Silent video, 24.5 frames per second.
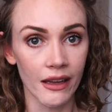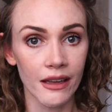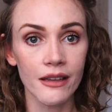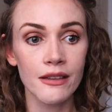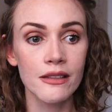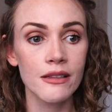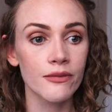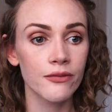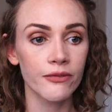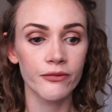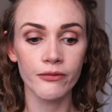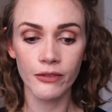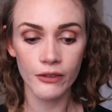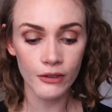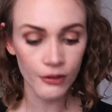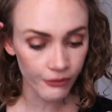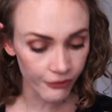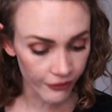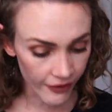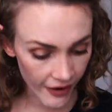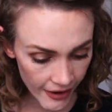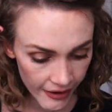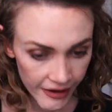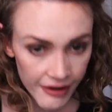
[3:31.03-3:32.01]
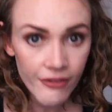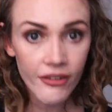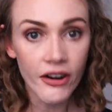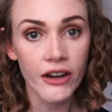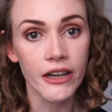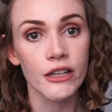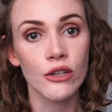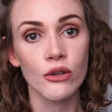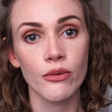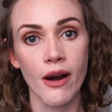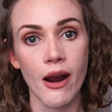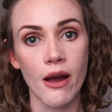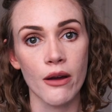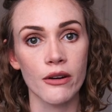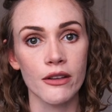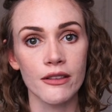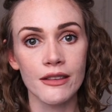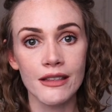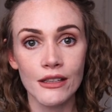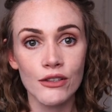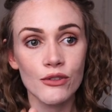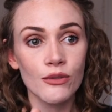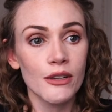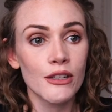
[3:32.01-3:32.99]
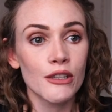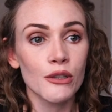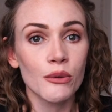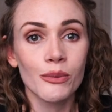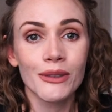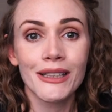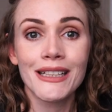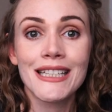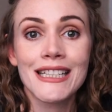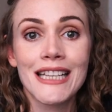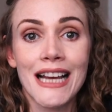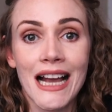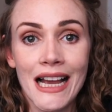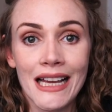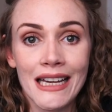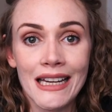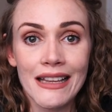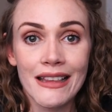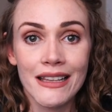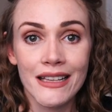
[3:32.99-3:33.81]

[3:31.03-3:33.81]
It's, it's very, very crowded. These streets are really tiny.